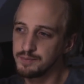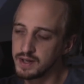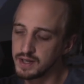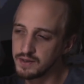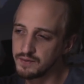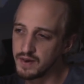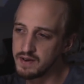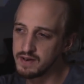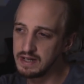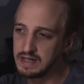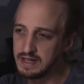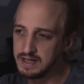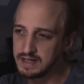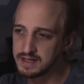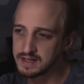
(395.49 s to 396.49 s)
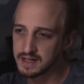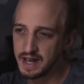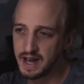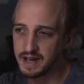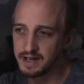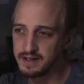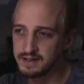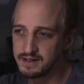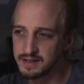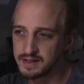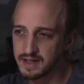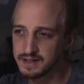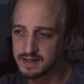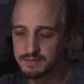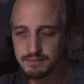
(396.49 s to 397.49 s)
At the very least, Canon
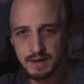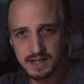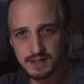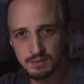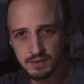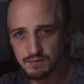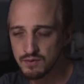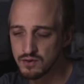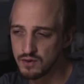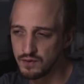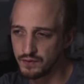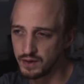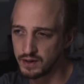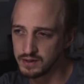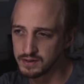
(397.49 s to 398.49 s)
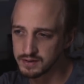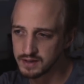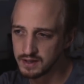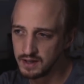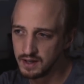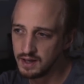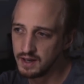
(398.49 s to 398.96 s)
doesn't mess with RAW files.